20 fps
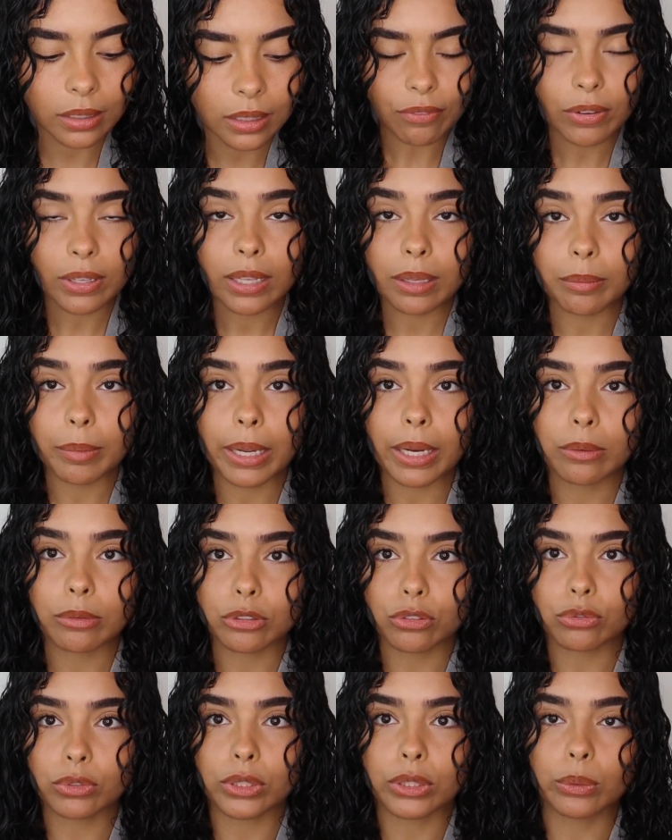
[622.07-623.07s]
I felt like my hair
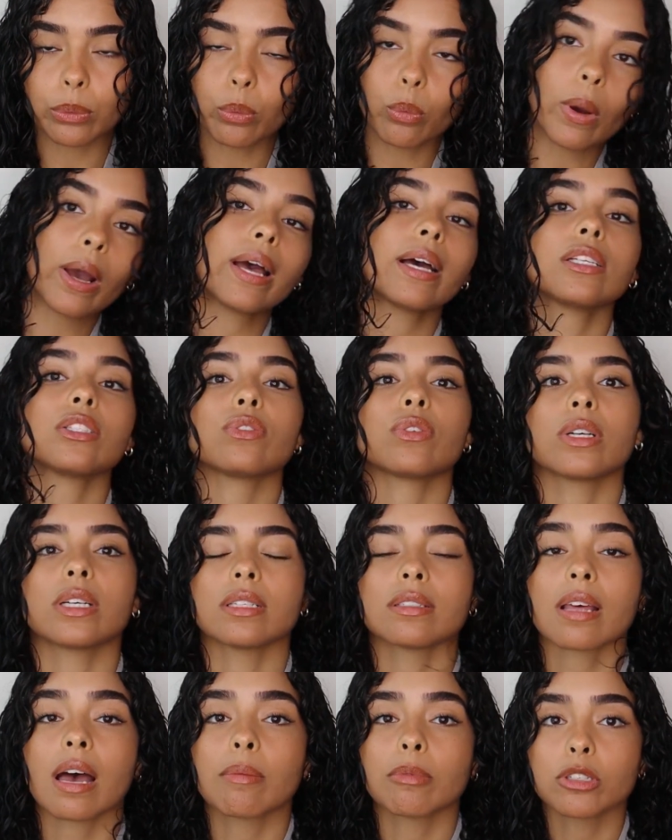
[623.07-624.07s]
was really wet as far
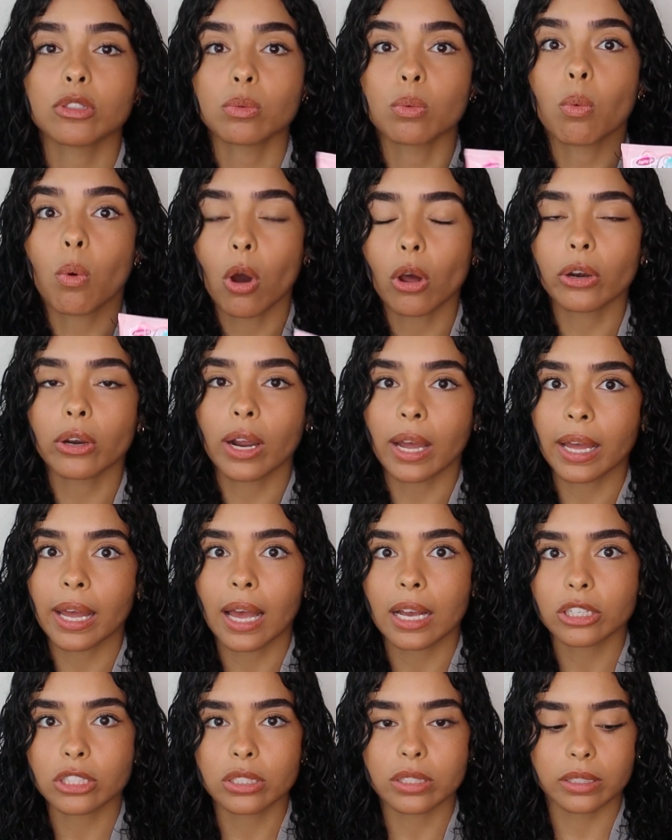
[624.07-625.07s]
as how much water I
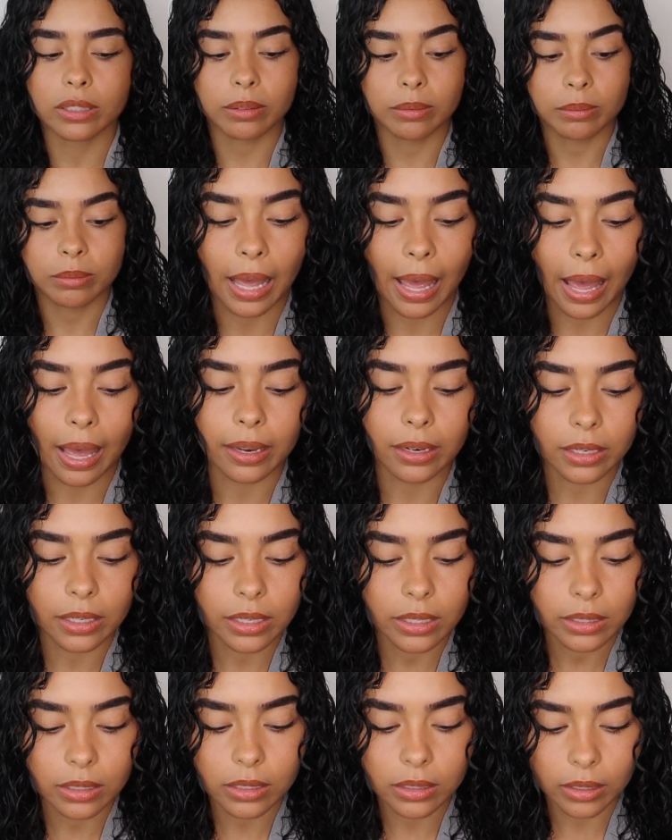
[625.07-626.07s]
actually had in
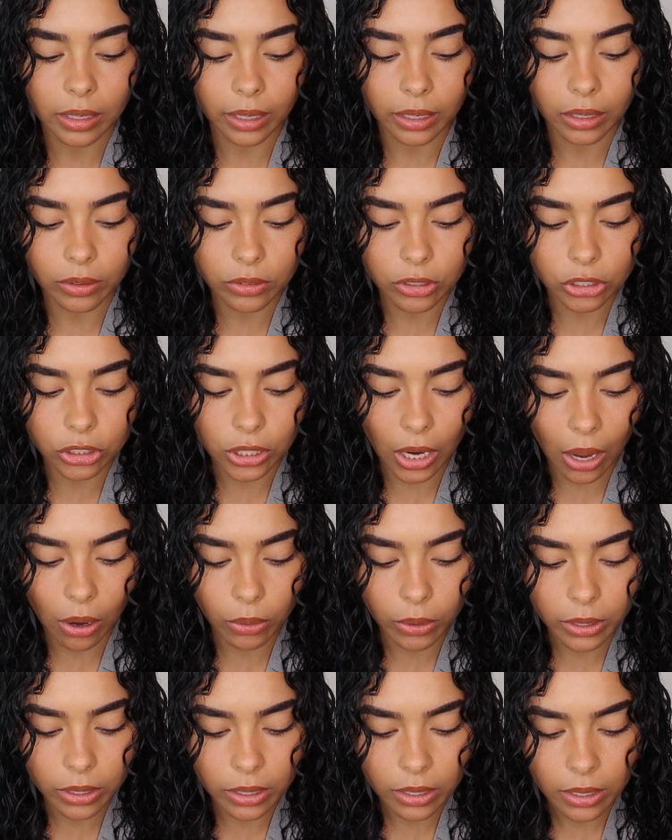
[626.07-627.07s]
it since I got out the
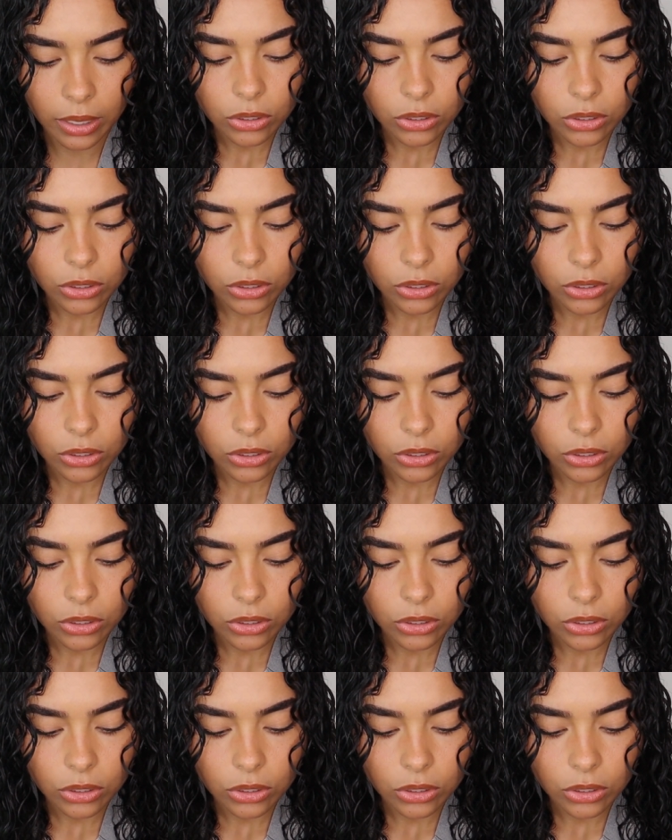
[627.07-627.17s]
shower.